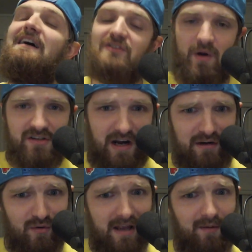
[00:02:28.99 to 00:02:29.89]
So I try
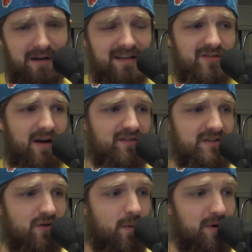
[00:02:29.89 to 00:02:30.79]
to accommodate to every
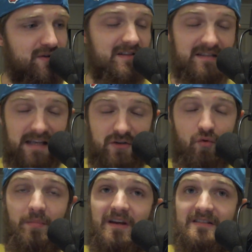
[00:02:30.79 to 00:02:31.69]
single person's
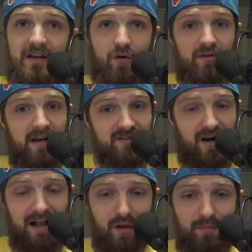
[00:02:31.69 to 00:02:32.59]
schedule, because I know you guys are
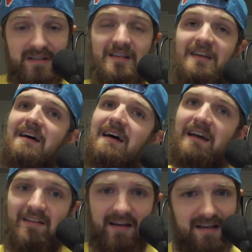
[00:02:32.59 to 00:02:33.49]
hella busy.
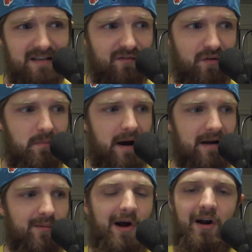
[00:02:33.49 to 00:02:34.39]
And like I said, from the
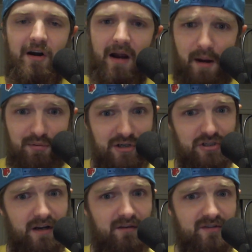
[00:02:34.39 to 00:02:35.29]
bottom of my heart, I
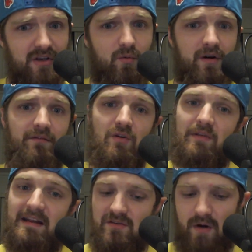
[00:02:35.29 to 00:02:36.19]
appreciate every single one of you
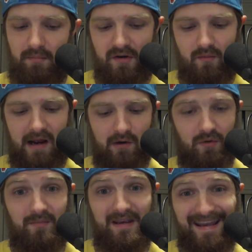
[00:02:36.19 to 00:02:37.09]
that is repping and rock
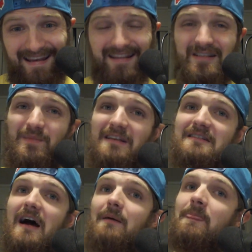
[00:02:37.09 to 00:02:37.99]
with me in this
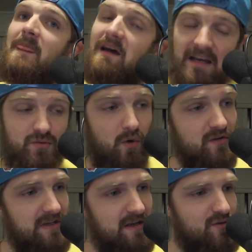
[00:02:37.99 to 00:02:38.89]
meantime, as well
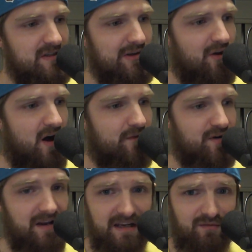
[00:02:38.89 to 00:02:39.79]
as I do still
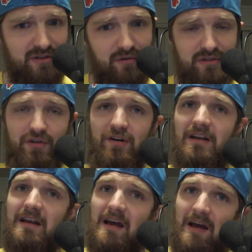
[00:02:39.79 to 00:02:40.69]
offer individual
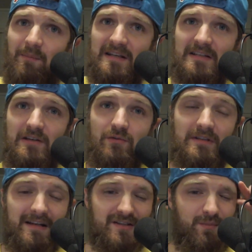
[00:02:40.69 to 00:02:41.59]
tutoring. My schedule
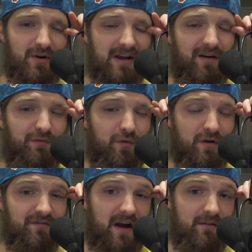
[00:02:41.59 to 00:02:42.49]
tends to book out
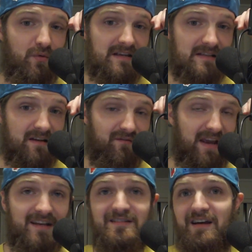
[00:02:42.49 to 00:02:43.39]
4 to 5 weeks in
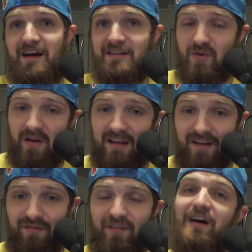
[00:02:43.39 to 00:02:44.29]
advance. So
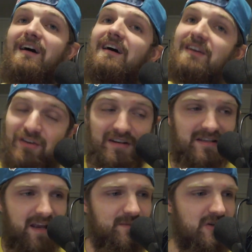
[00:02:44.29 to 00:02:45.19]
if your
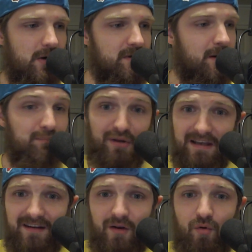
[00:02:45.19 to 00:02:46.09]
exam is coming up,
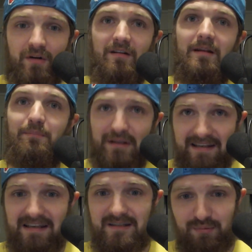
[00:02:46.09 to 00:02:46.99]
plan accordingly,
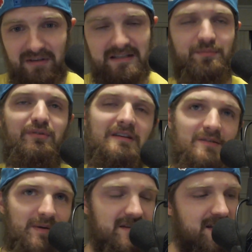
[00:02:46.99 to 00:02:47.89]
please, please,
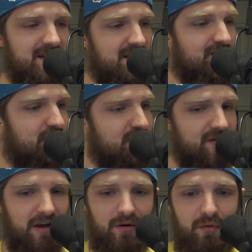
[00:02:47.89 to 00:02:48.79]
please, because it feels
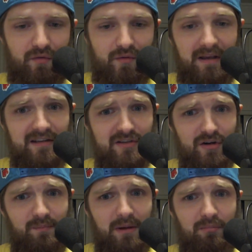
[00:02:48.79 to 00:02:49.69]
terrible for me to
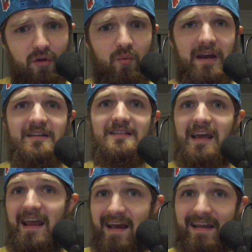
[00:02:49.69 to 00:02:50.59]
turn people away and
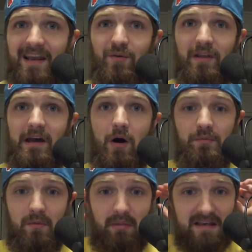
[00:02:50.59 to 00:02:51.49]
say, hey, I can't really
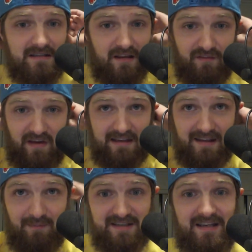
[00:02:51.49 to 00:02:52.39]
help you based on the fact
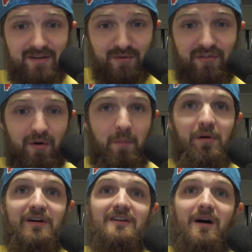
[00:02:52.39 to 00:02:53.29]
that my schedule is so
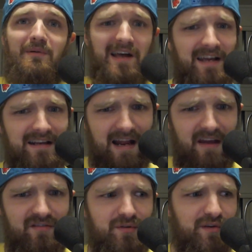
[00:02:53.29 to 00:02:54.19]
booked up and I
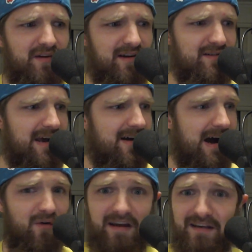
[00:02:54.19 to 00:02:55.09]
haven't really found out
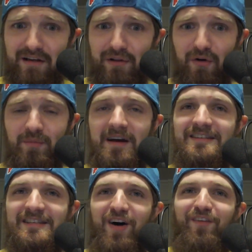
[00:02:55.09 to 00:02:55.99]
how I can clone
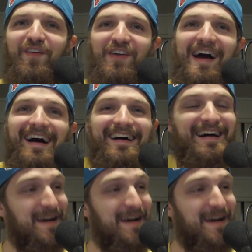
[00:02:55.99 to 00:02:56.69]
myself yet.